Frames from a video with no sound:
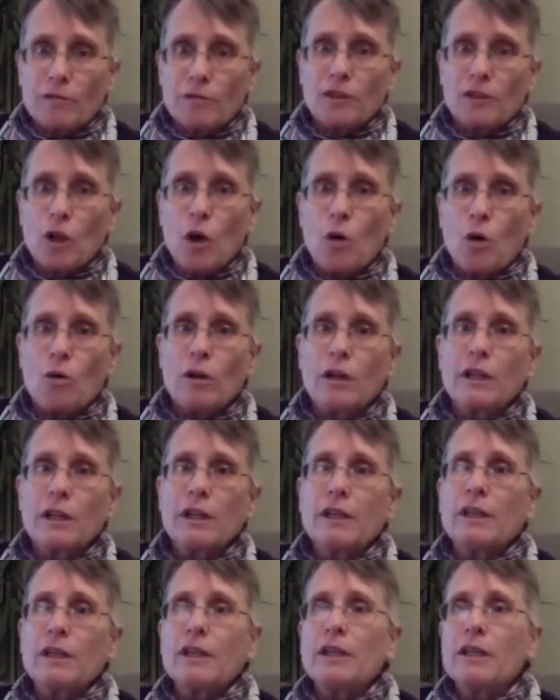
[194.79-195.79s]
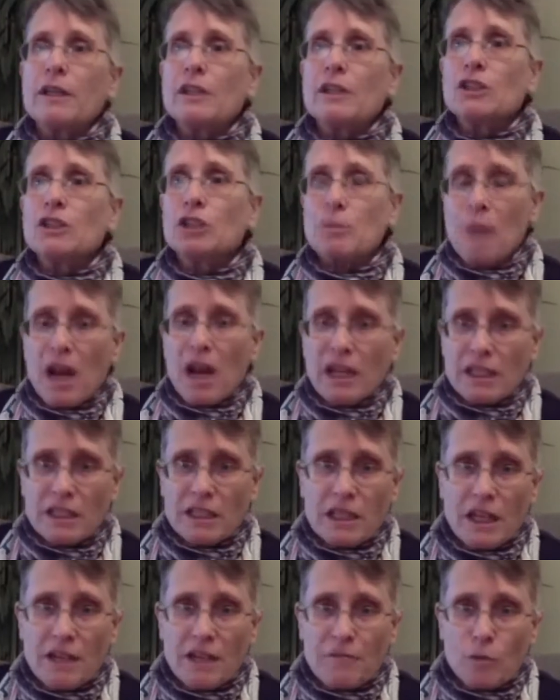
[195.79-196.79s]
Flow Shamanic
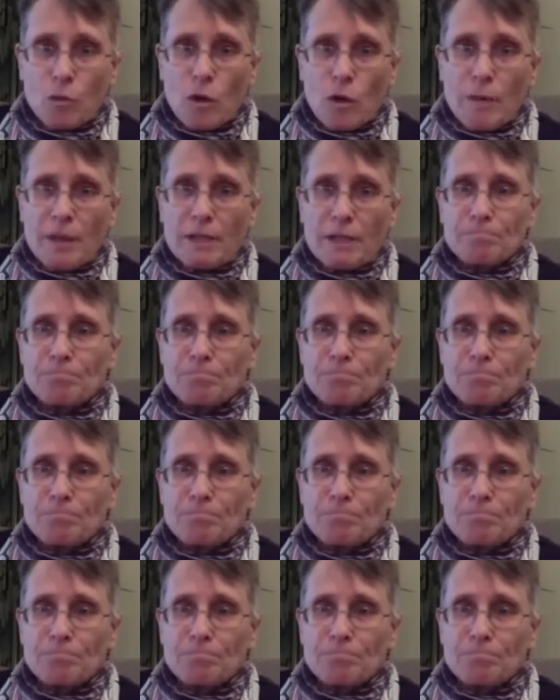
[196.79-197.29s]
Study for Women.